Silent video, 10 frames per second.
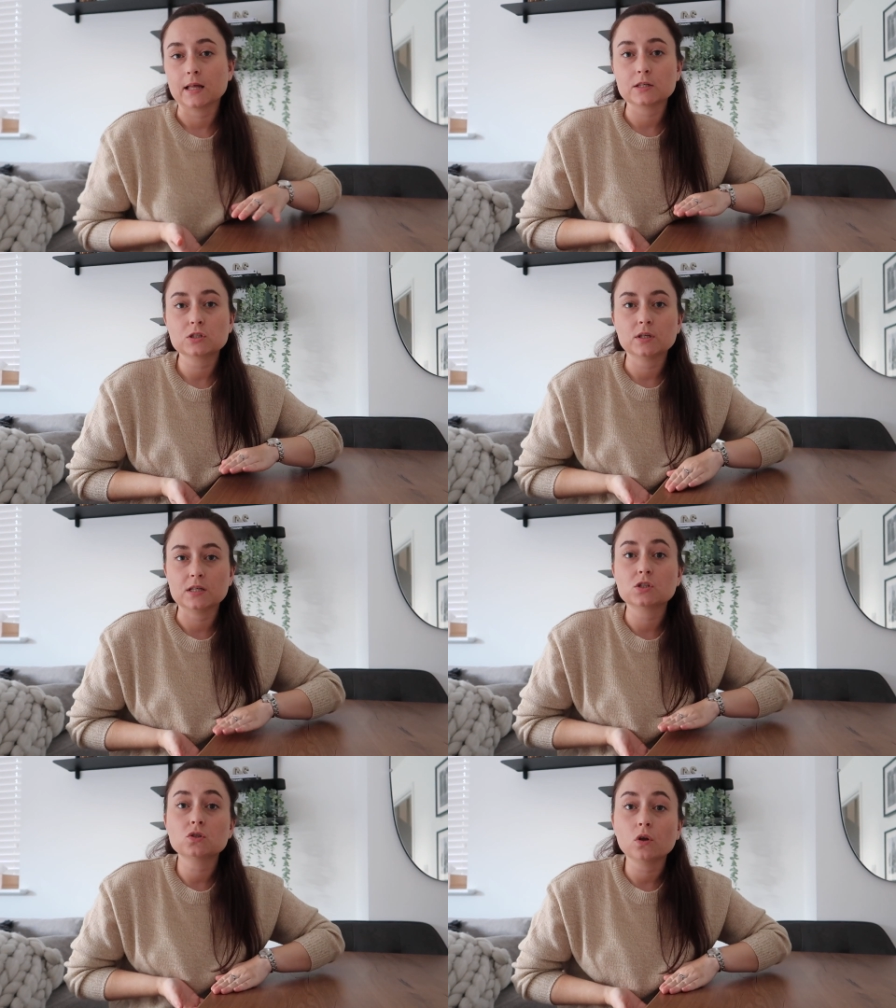like
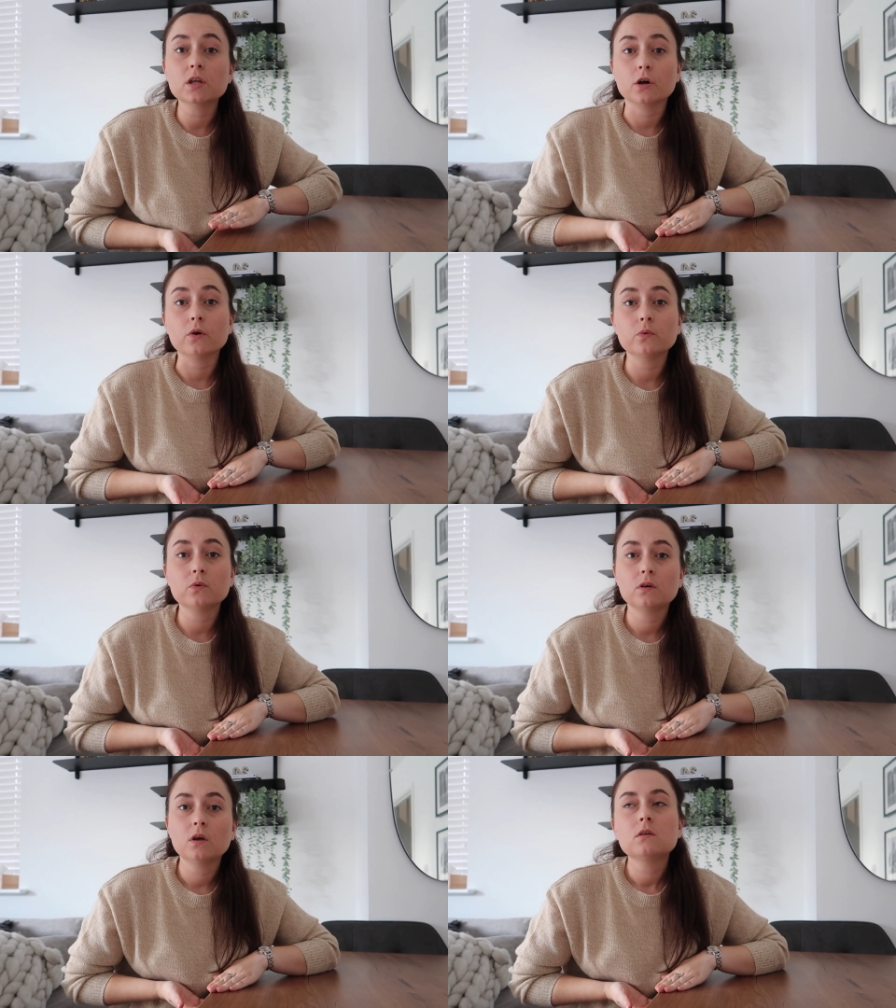it's solid
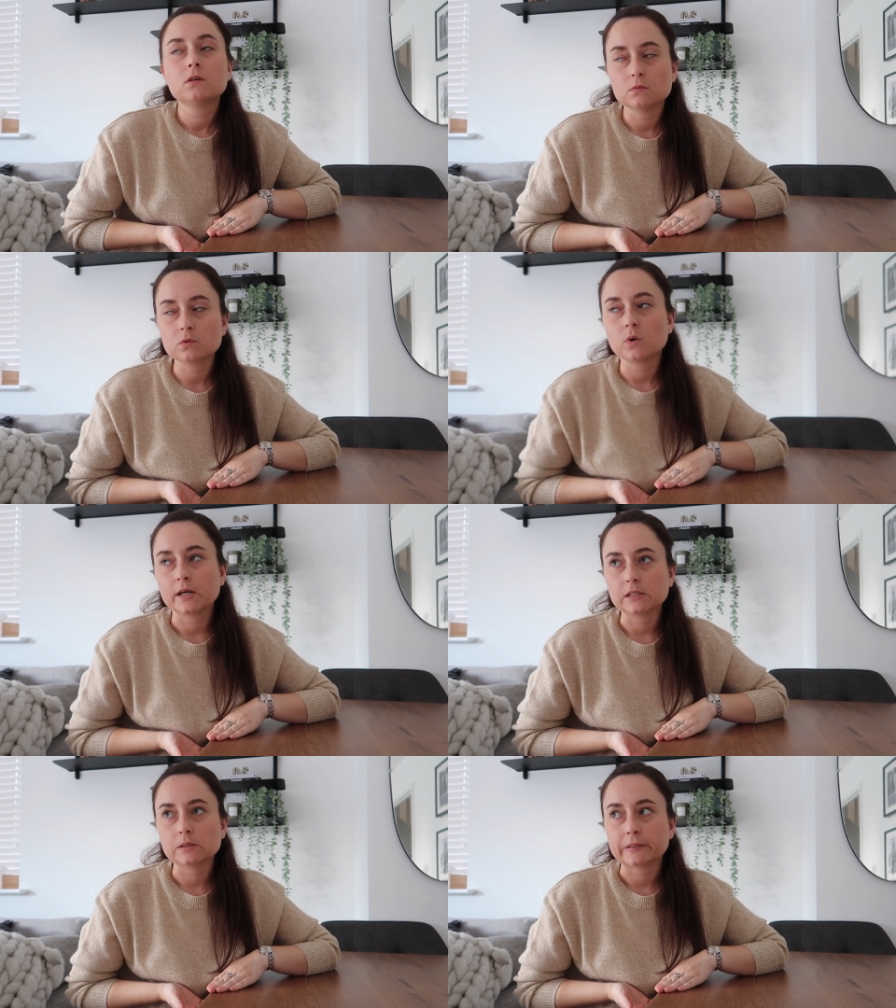oak. It was
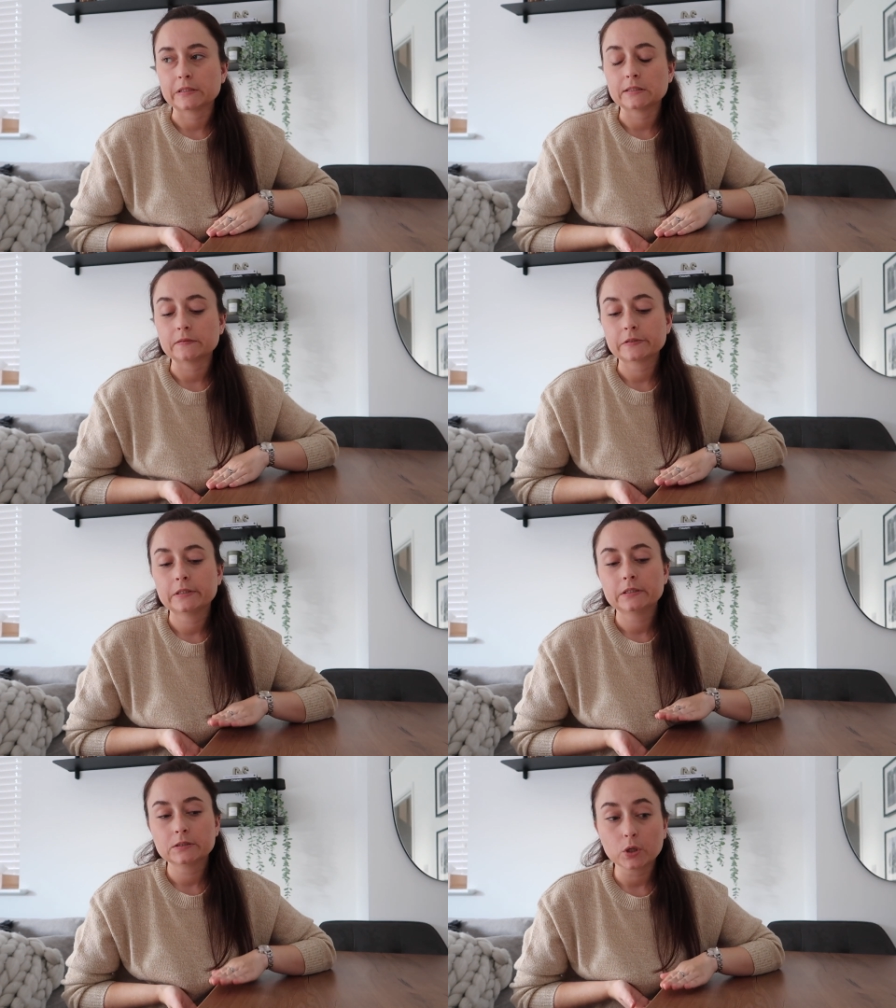quite expensive.
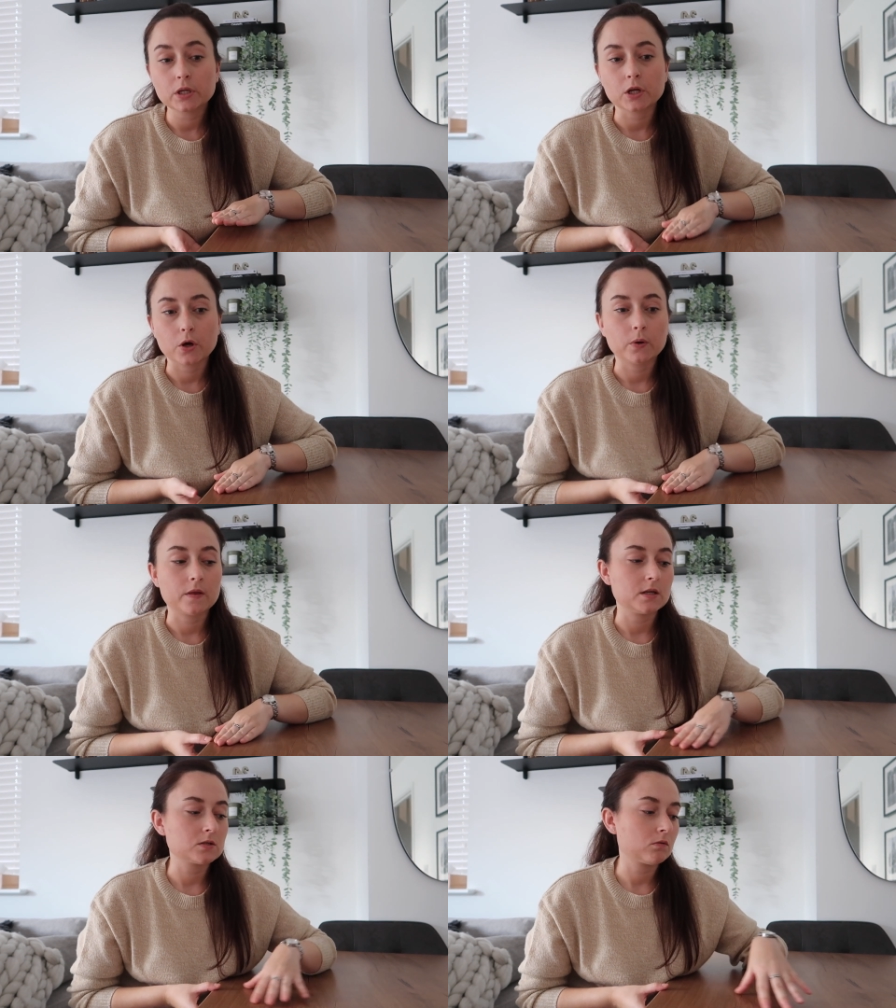Solid oak,
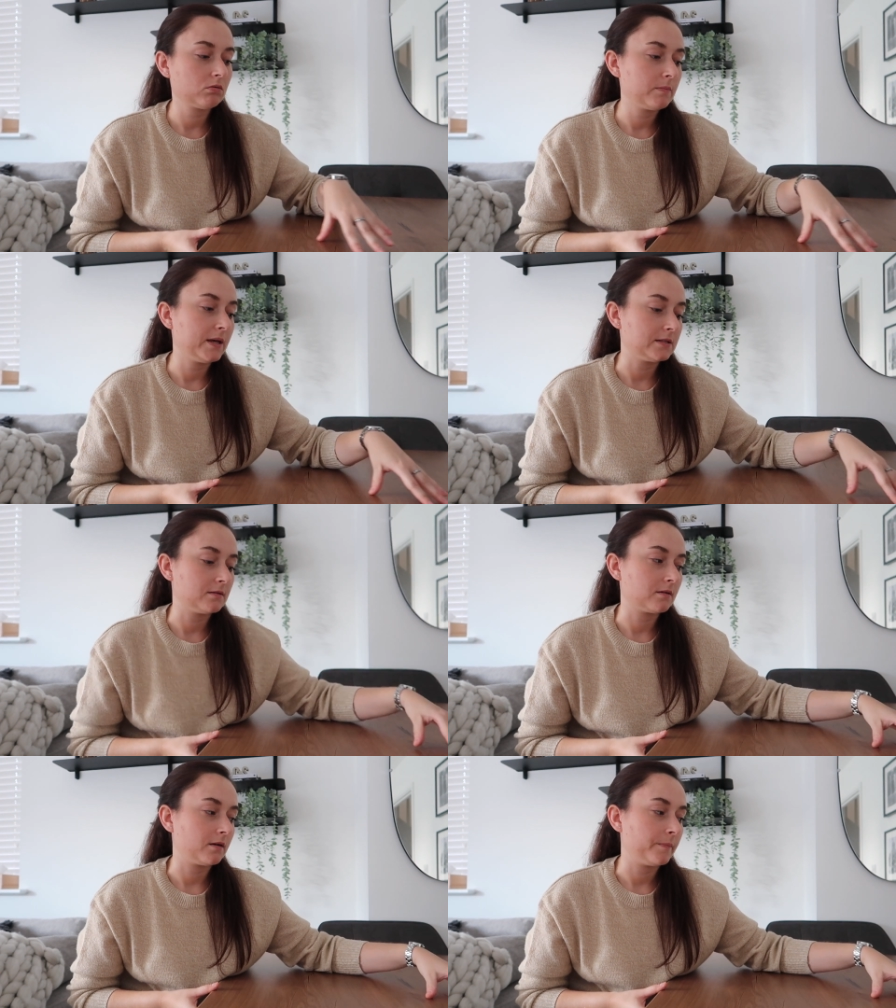and then it's got three
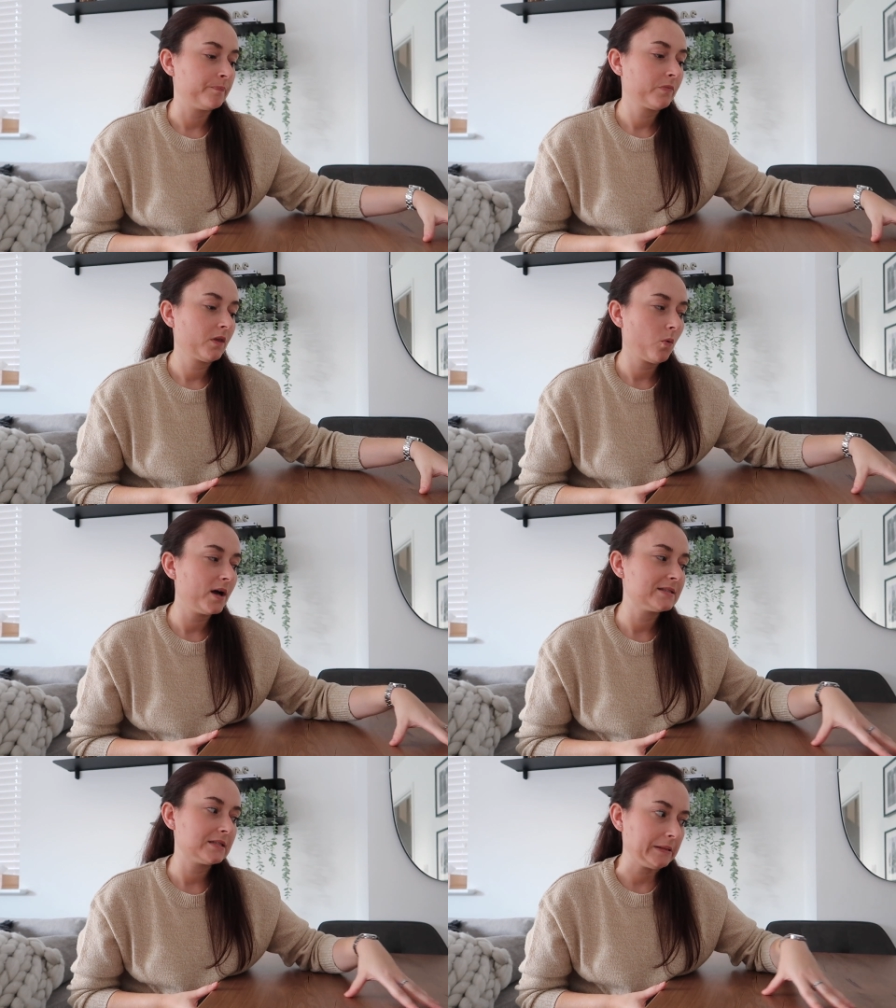pieces that are
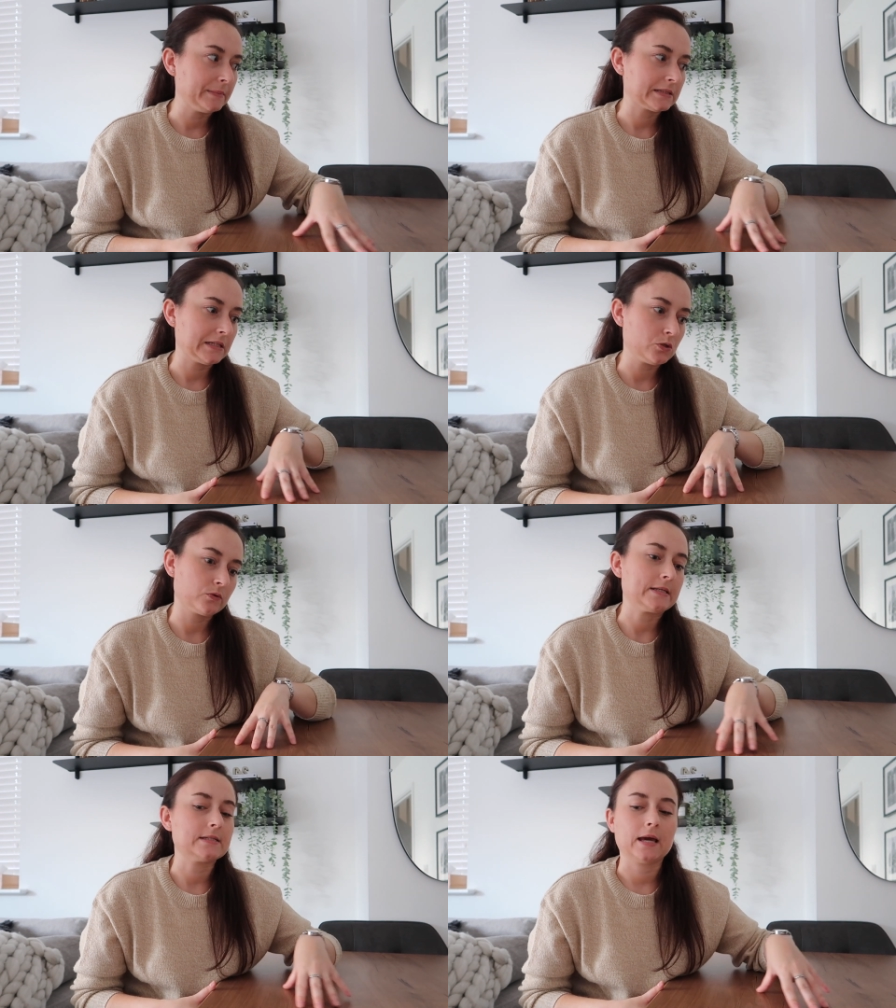quite seamlessly
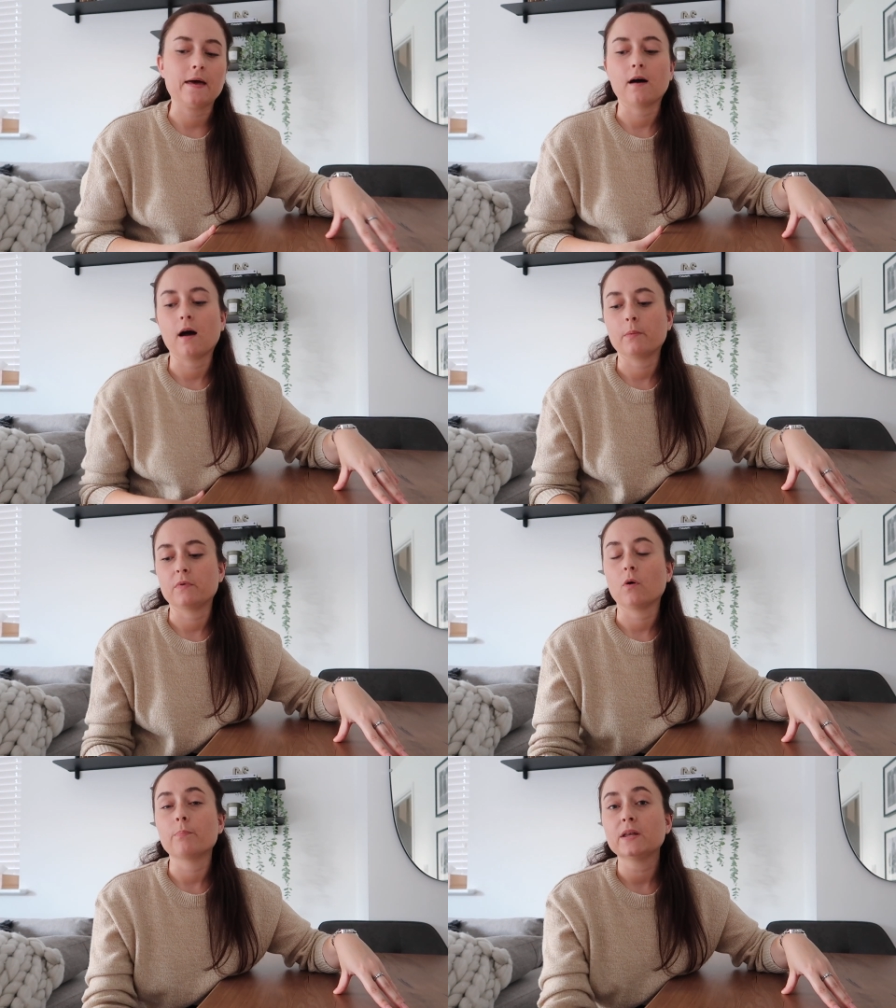joined together, and we've
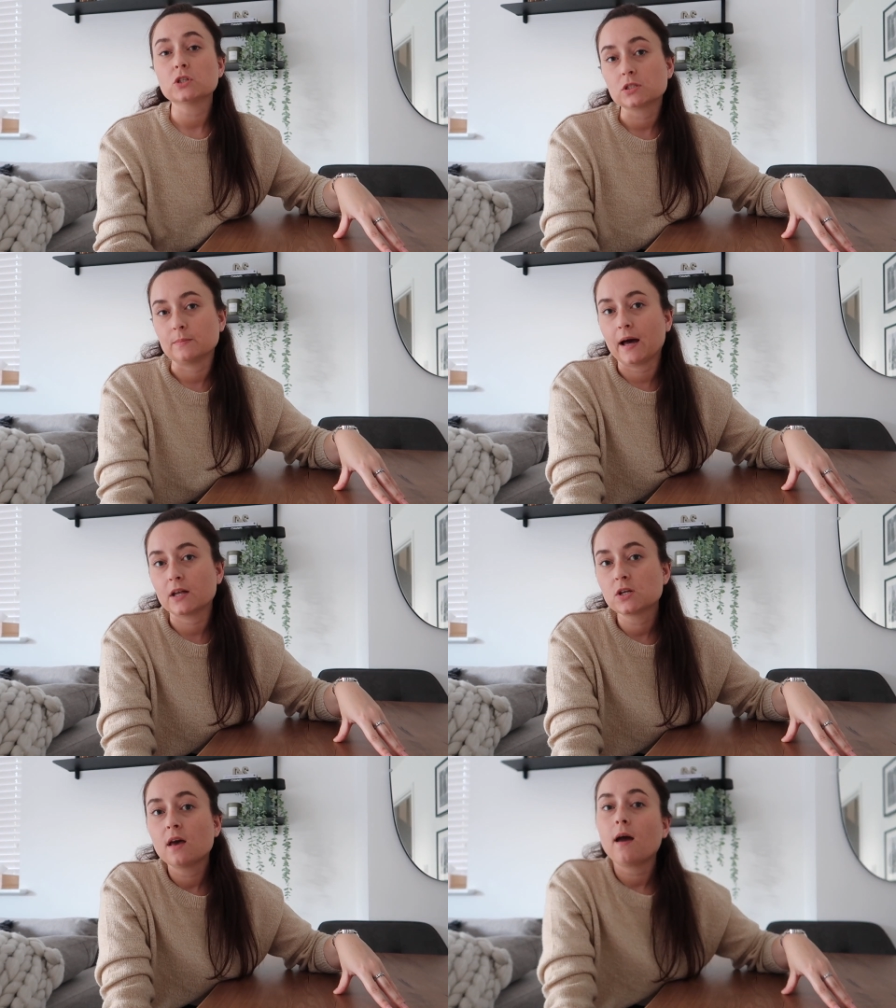got a bench to
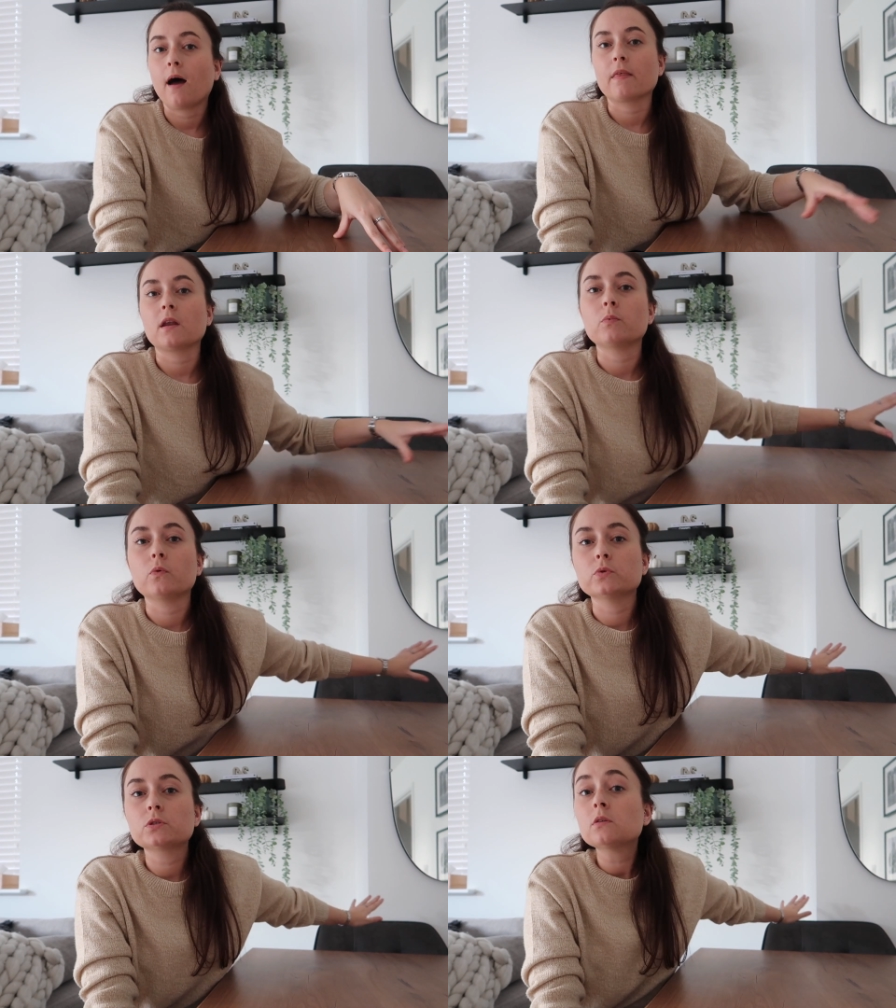match. And then I
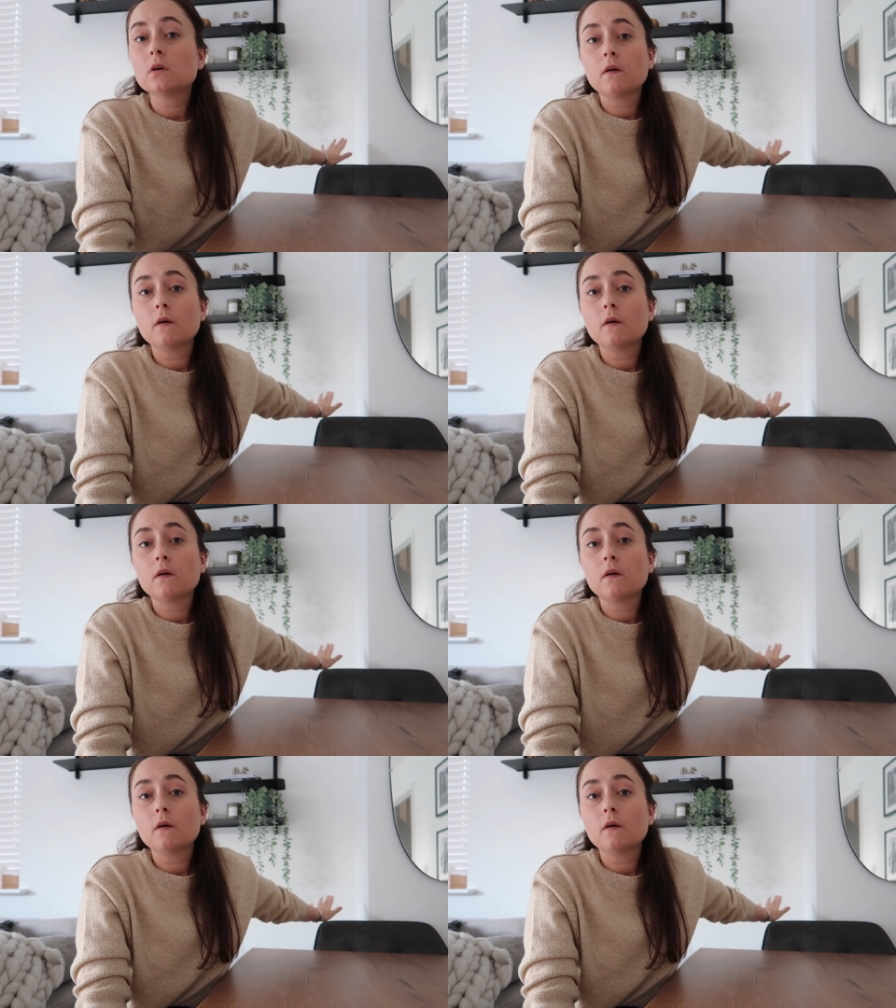bought